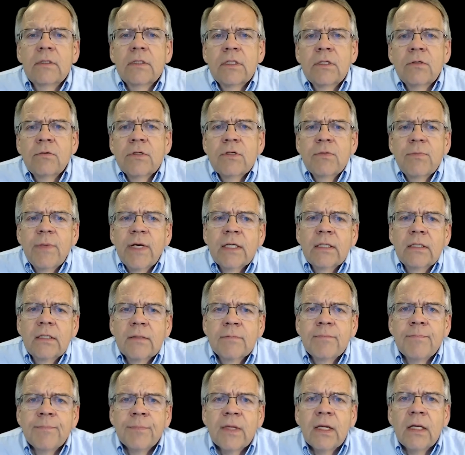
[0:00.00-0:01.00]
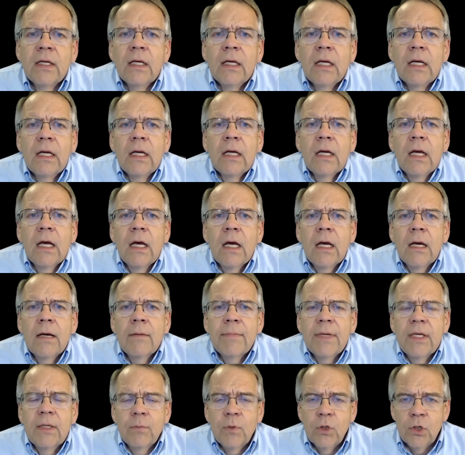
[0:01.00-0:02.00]
respect him
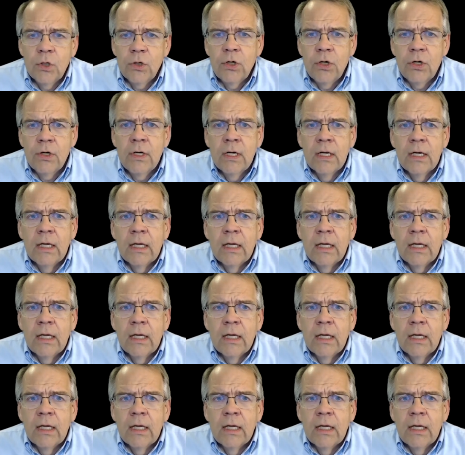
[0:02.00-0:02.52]
or her,